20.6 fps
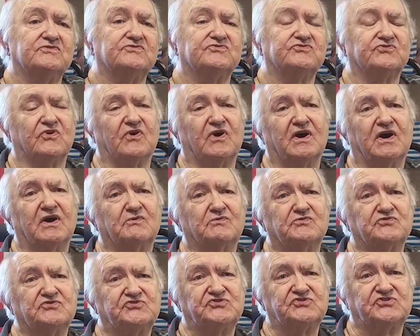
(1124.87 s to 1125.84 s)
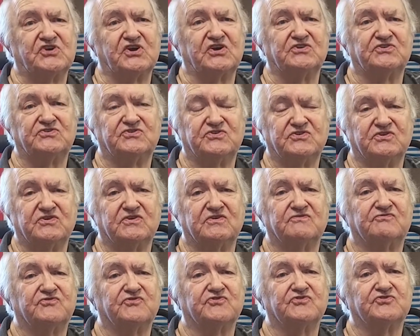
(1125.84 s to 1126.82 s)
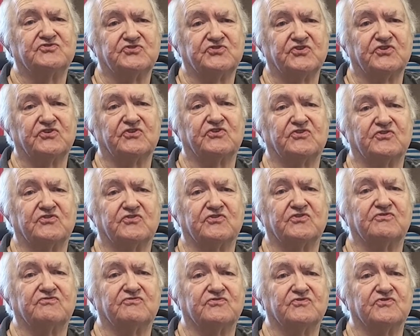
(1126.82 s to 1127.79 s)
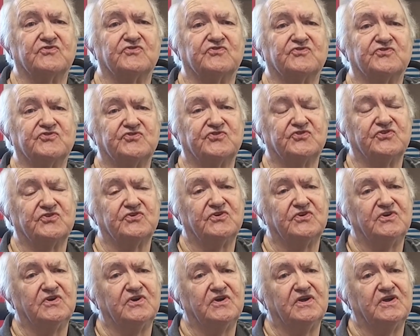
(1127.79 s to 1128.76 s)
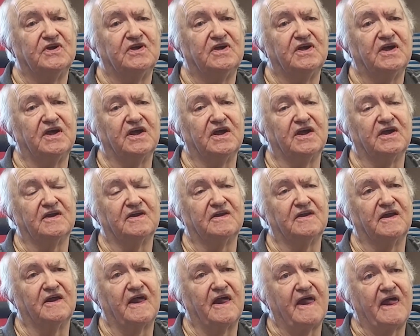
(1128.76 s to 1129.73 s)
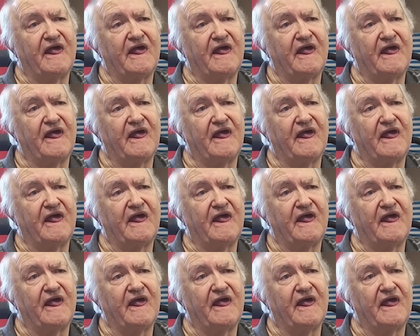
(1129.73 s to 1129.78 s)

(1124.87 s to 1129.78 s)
So I was sent to the first to the 31st, and